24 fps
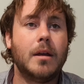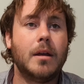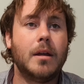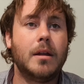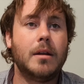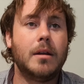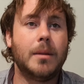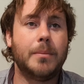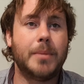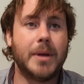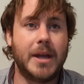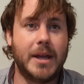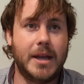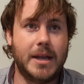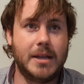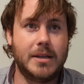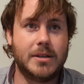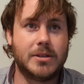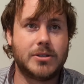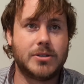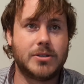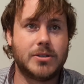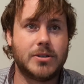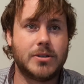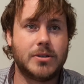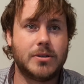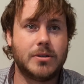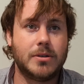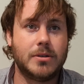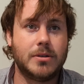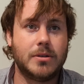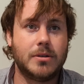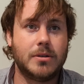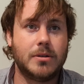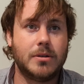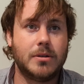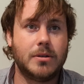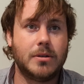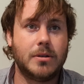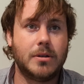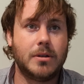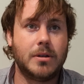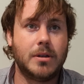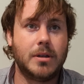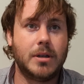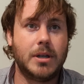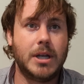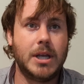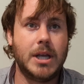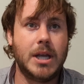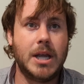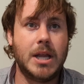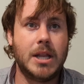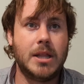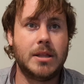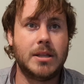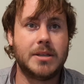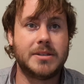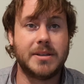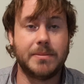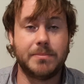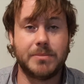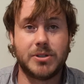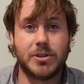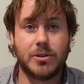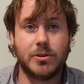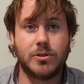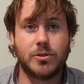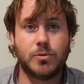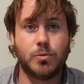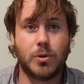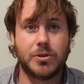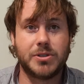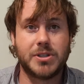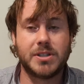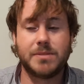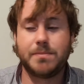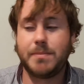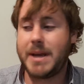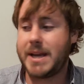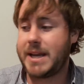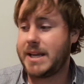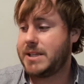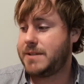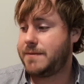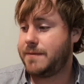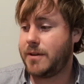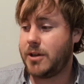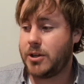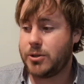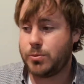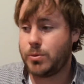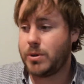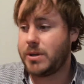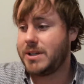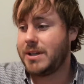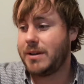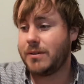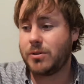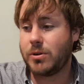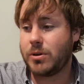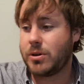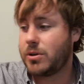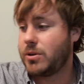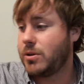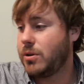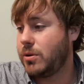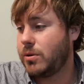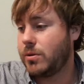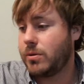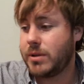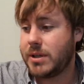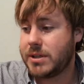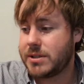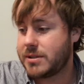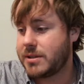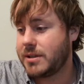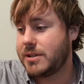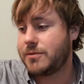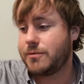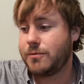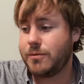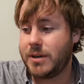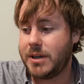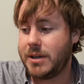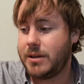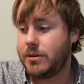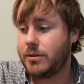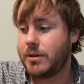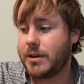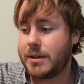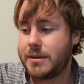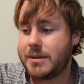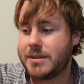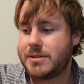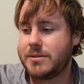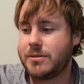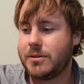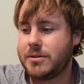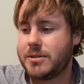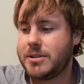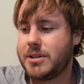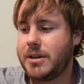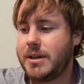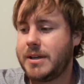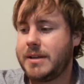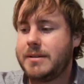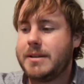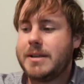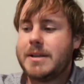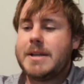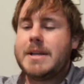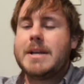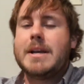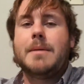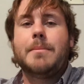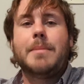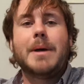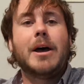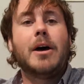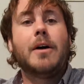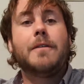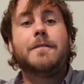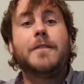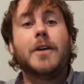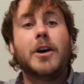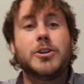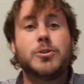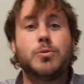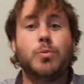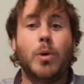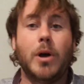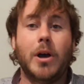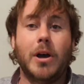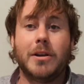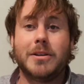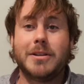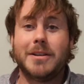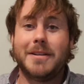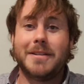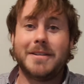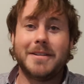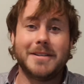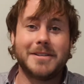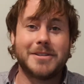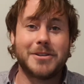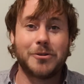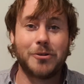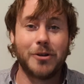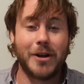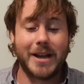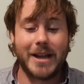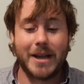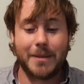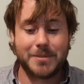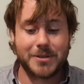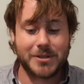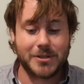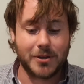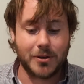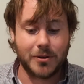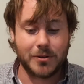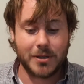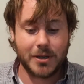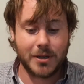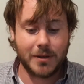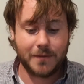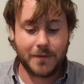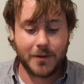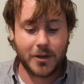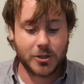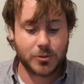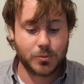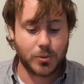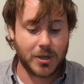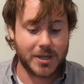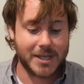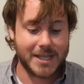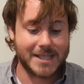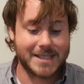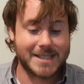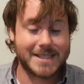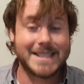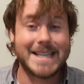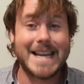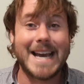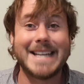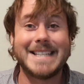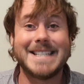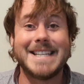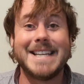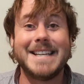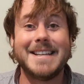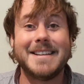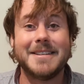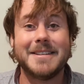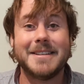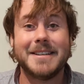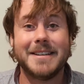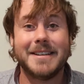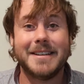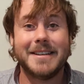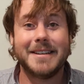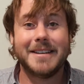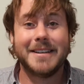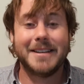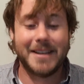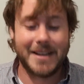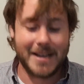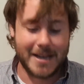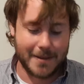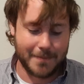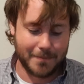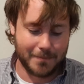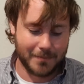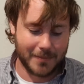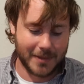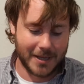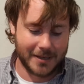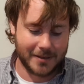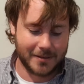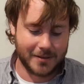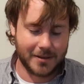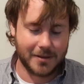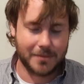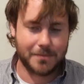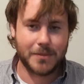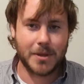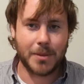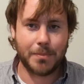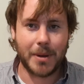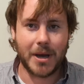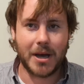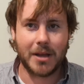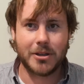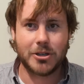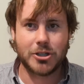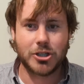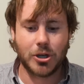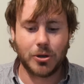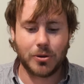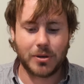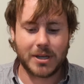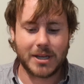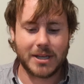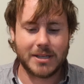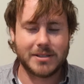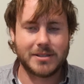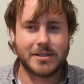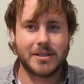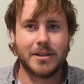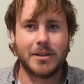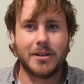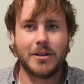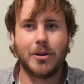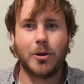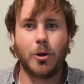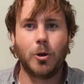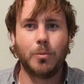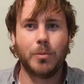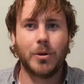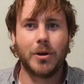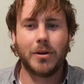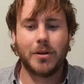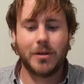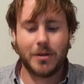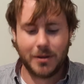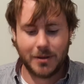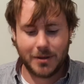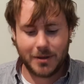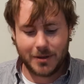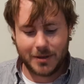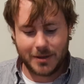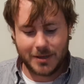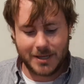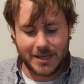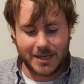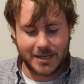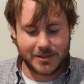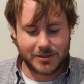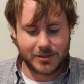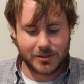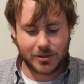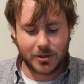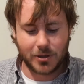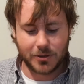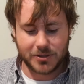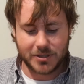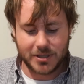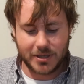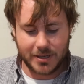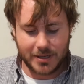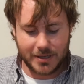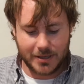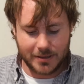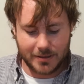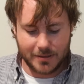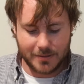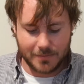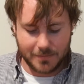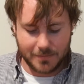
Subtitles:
Number 8. In The Simpsons, what is Maggie's first word? Now, I've got to Google this. It's really annoying. It's not dying. Her first word, it's a great episode. Her first word is daddy. And the butt of the joke is that Homer is constantly,